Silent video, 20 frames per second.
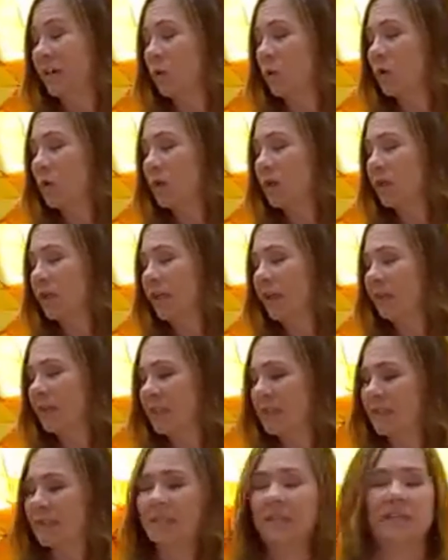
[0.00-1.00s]
or
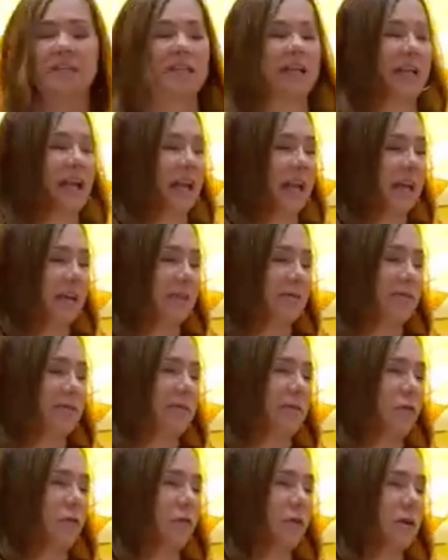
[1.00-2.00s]
even sit in a cave
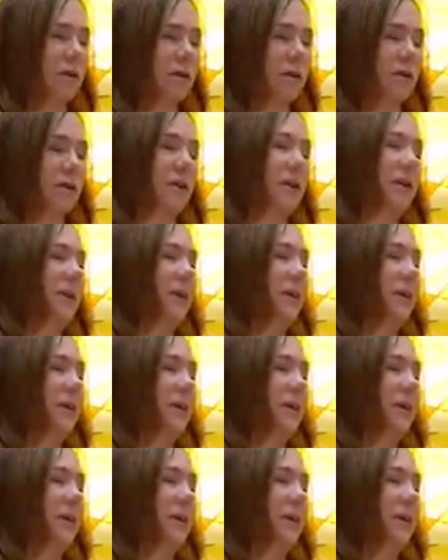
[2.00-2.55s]
for